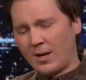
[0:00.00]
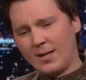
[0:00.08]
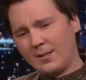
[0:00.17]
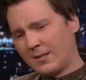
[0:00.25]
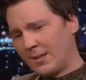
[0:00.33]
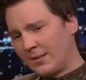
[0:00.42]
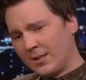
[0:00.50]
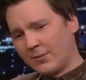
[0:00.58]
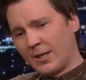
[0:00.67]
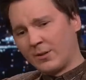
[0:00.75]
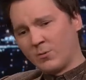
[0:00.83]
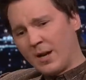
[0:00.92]
I had this idea of
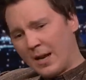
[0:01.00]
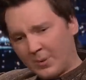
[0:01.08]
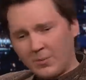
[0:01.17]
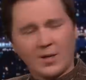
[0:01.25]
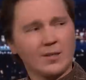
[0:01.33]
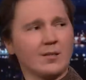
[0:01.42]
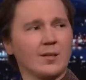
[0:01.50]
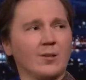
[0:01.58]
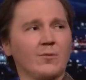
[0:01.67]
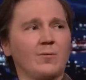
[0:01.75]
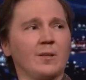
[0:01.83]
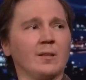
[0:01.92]
like wrapping
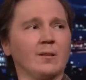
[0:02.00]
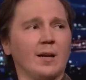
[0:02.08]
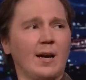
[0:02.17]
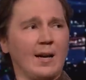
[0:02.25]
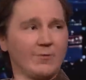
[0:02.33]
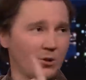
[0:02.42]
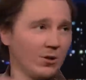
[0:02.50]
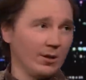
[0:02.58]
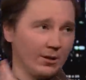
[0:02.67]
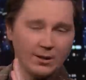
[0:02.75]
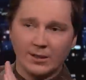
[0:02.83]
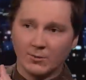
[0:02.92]
myself in. I have to call
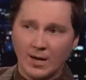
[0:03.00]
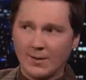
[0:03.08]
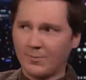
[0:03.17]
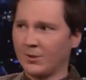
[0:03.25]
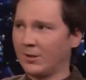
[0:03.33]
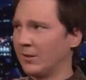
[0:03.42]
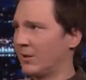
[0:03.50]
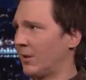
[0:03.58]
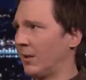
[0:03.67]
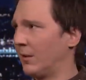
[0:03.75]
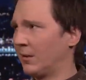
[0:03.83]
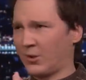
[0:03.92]
it cling wrap because
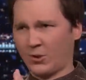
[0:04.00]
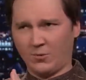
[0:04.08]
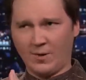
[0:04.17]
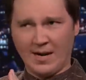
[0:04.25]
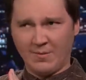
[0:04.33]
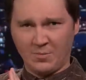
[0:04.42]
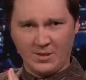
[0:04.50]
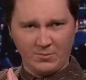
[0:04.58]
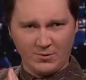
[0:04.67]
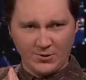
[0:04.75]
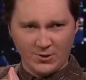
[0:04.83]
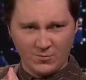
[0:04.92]
yeah. I think the Saran
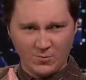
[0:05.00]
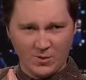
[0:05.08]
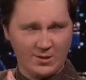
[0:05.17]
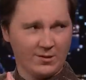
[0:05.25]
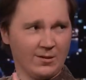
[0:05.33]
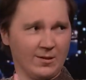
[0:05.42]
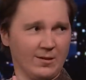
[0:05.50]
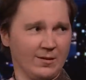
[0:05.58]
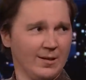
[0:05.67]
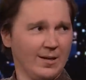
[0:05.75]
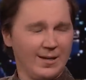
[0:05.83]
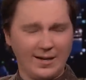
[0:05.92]
people don't want uh,
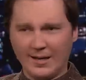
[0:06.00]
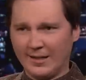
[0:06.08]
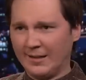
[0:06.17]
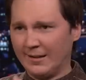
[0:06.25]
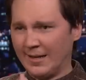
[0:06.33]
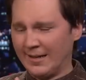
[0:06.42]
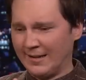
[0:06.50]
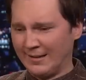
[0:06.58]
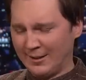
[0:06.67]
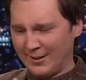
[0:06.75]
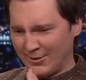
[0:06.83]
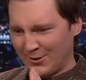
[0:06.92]
any any
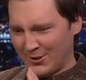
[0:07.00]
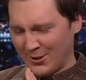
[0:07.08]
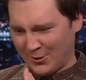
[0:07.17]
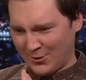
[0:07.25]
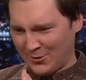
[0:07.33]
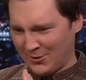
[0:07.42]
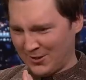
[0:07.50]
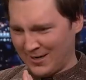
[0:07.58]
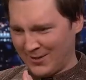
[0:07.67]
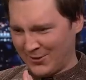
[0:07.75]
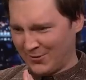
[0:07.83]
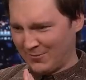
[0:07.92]
legal Connection.
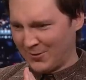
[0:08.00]
association